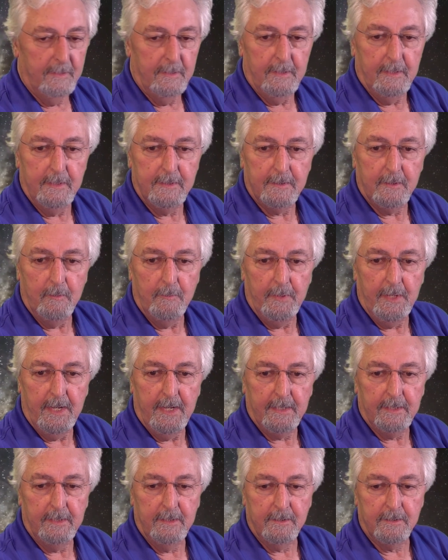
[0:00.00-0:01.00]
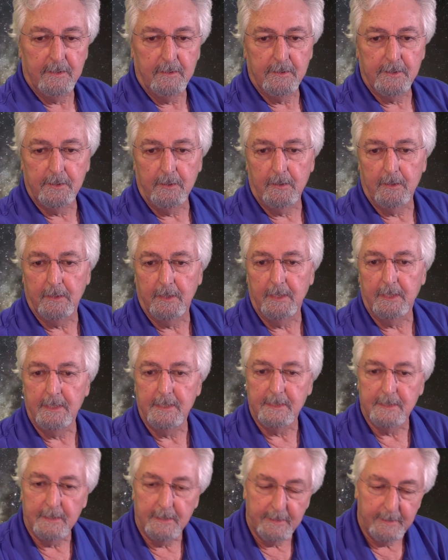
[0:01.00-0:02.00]
Let's go back. Here's our
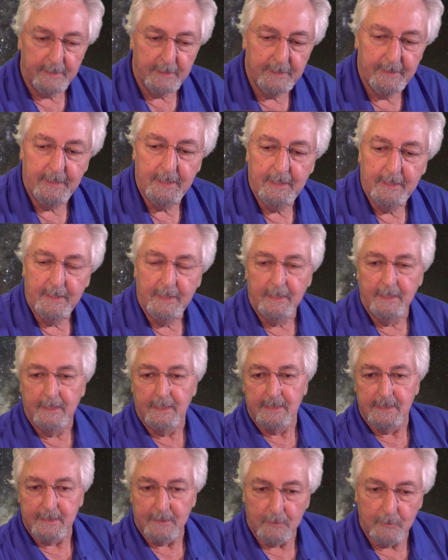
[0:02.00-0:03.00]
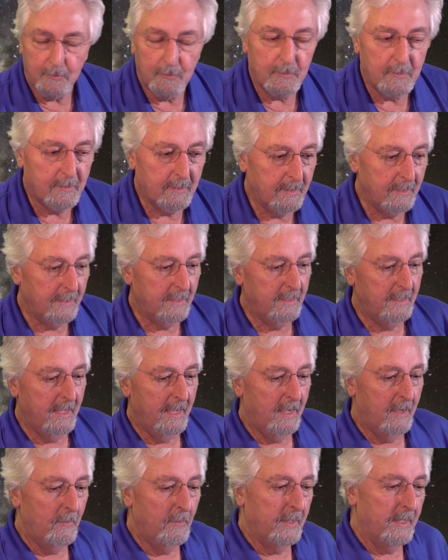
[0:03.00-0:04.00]
stargaze. So
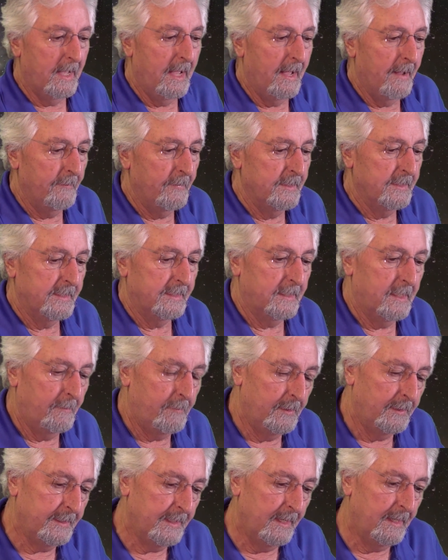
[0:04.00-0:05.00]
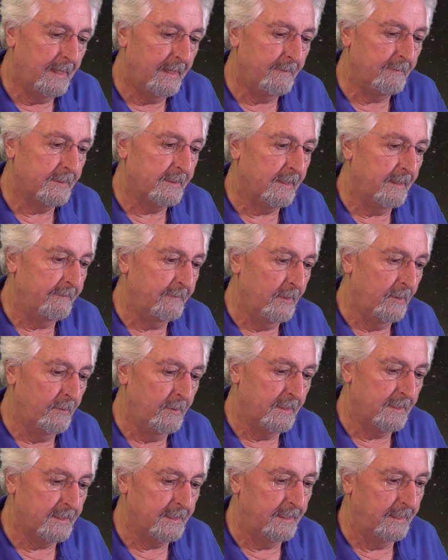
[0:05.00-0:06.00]
now what happens is a couple times I've
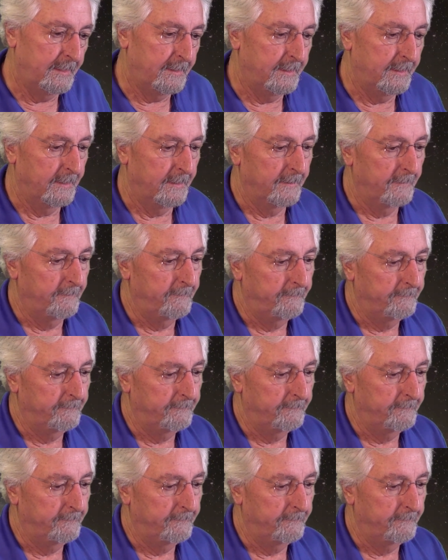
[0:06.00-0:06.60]
noticed that,